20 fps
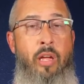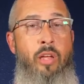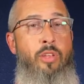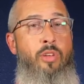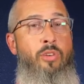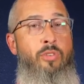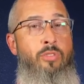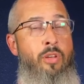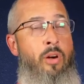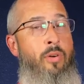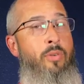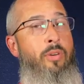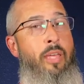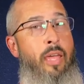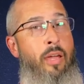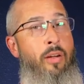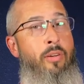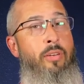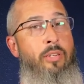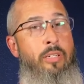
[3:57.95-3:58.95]
You don't
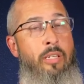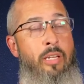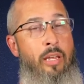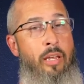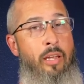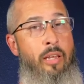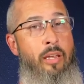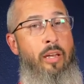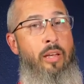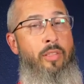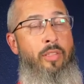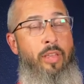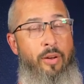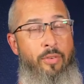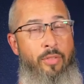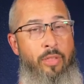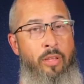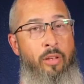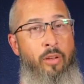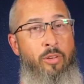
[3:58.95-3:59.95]
guarantee that
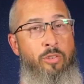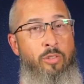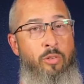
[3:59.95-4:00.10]
everything goes